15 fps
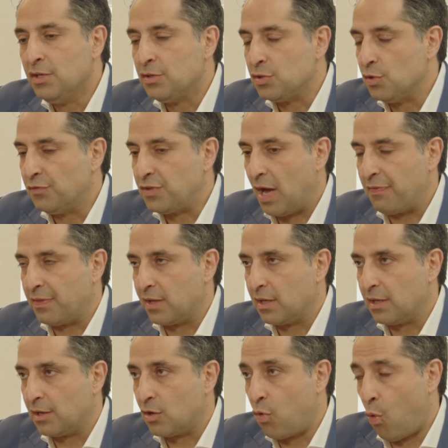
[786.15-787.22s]
You've done
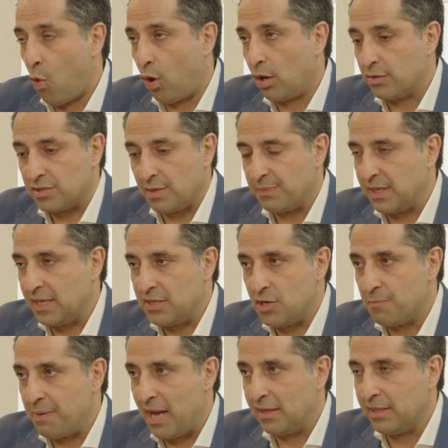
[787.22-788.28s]
the core, something in your
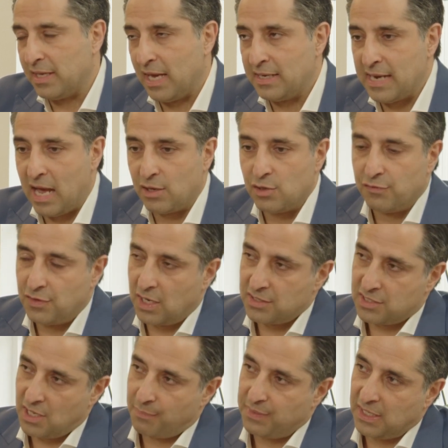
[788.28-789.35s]
belly, and now you've done
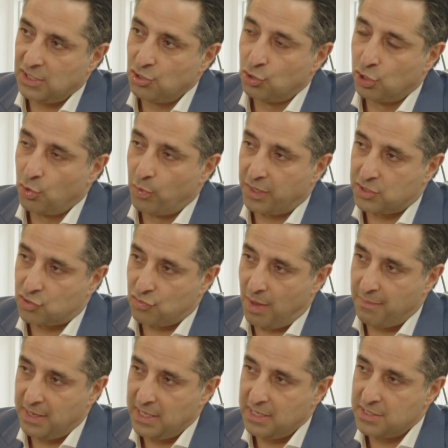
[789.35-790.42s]
something in your lower
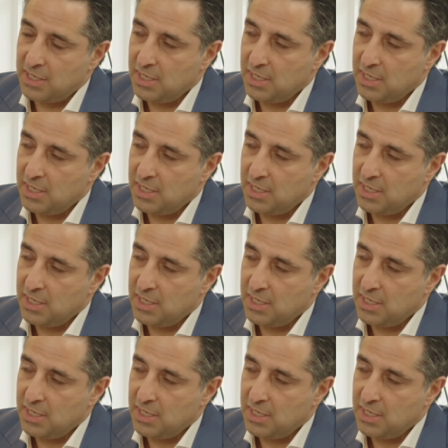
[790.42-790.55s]
extremities.